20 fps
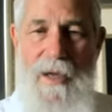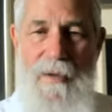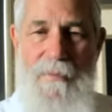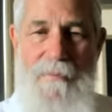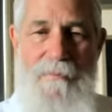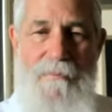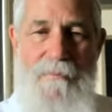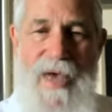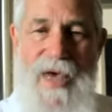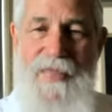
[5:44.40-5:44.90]

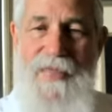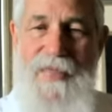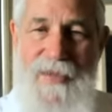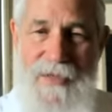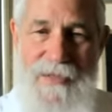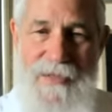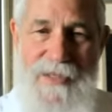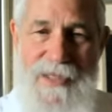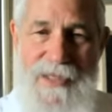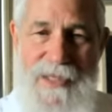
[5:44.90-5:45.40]

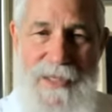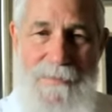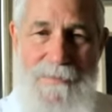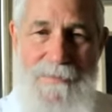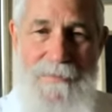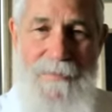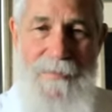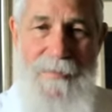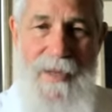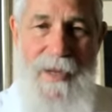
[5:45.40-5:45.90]
methods.
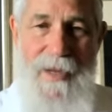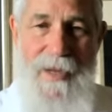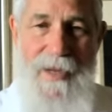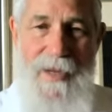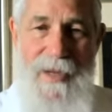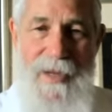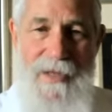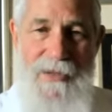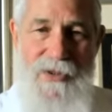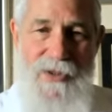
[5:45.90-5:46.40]

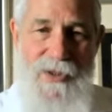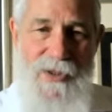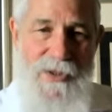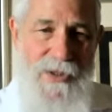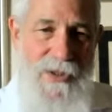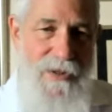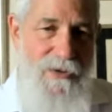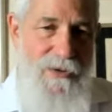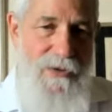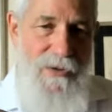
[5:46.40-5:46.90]
It's
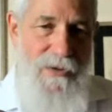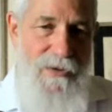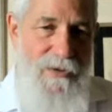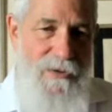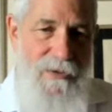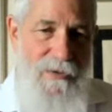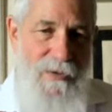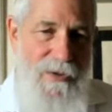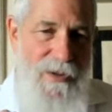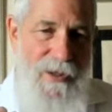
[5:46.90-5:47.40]
just
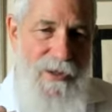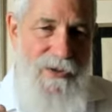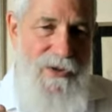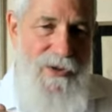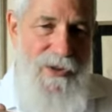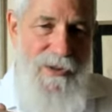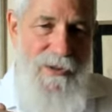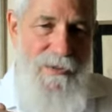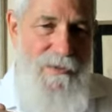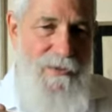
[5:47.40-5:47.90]

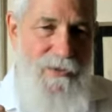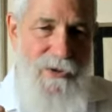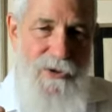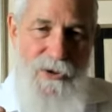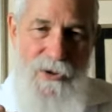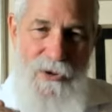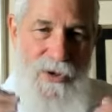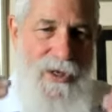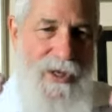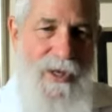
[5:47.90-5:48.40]

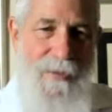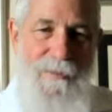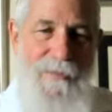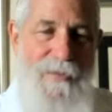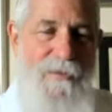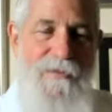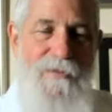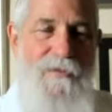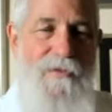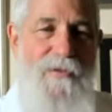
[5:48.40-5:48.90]
turning up
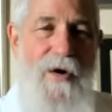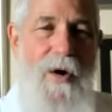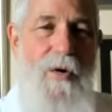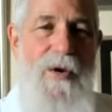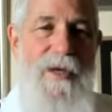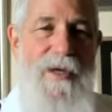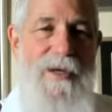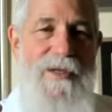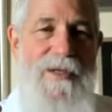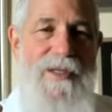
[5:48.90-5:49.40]
the
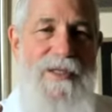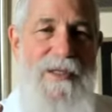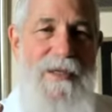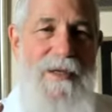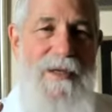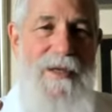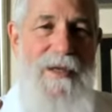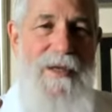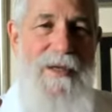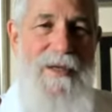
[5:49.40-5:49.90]

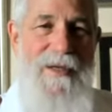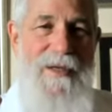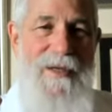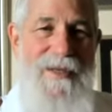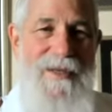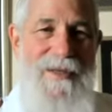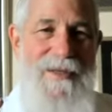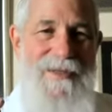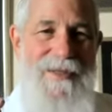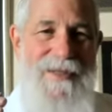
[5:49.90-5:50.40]
focus
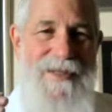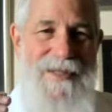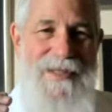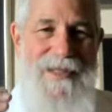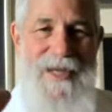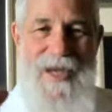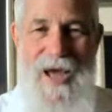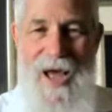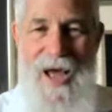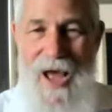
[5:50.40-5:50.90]
to
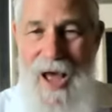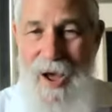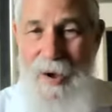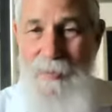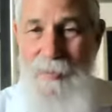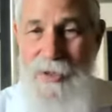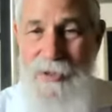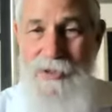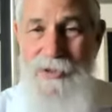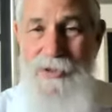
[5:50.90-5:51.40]
see how
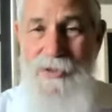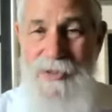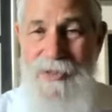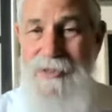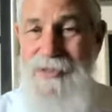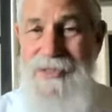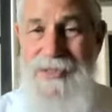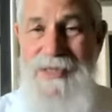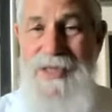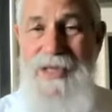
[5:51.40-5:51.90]
much you
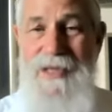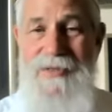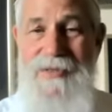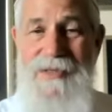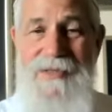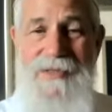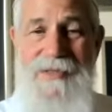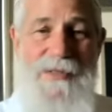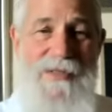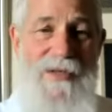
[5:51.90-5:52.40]
can see.
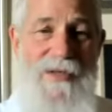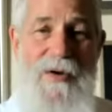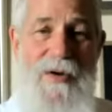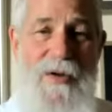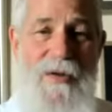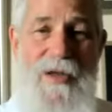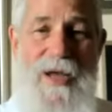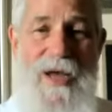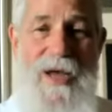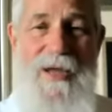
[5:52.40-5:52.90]
This is the
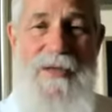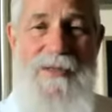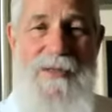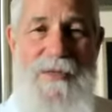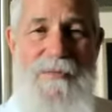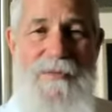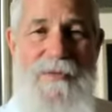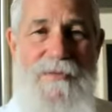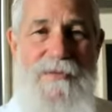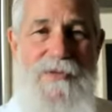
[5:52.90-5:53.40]
whole
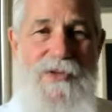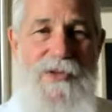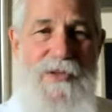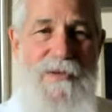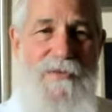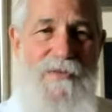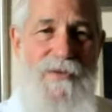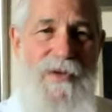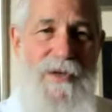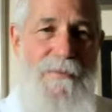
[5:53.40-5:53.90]
concept of
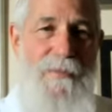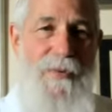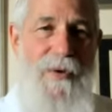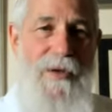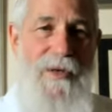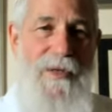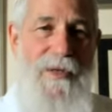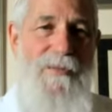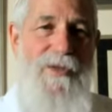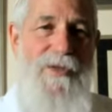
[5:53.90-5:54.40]
Shivim
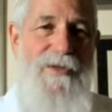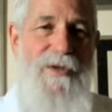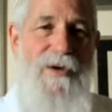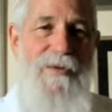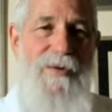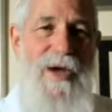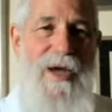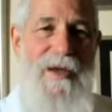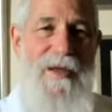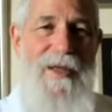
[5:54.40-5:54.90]
Panim
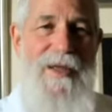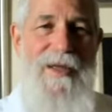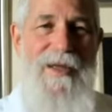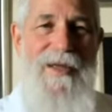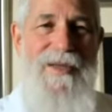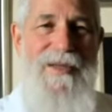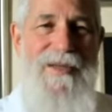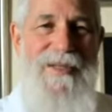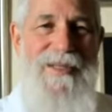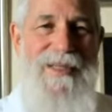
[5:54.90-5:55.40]
LaTorah,
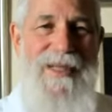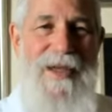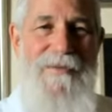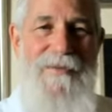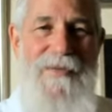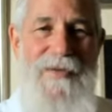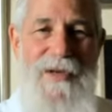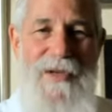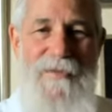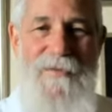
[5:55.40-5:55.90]

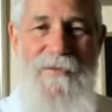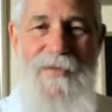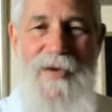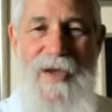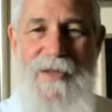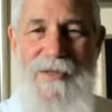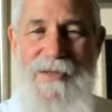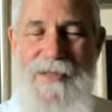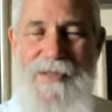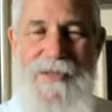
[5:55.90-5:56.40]
70
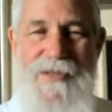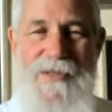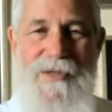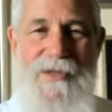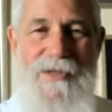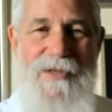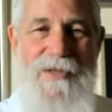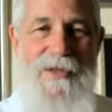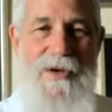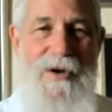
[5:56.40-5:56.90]
faces to
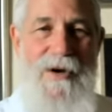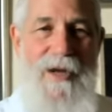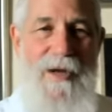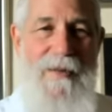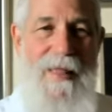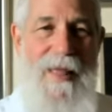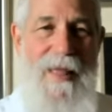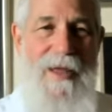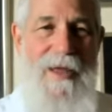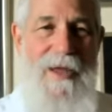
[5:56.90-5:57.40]
the
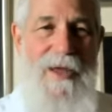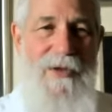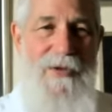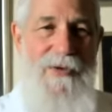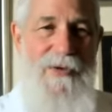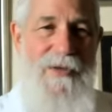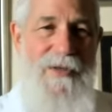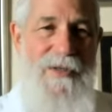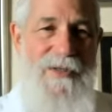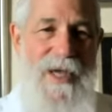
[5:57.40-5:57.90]
Torah.
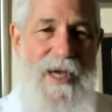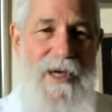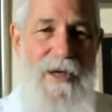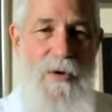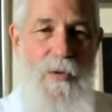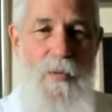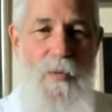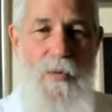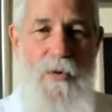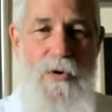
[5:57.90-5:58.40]
You can take
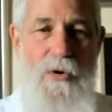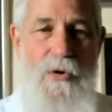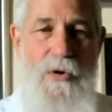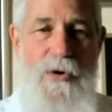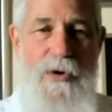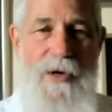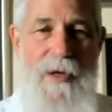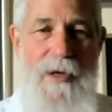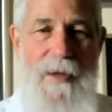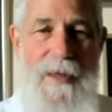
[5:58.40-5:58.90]
a
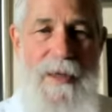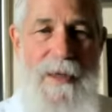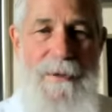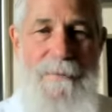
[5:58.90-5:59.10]
word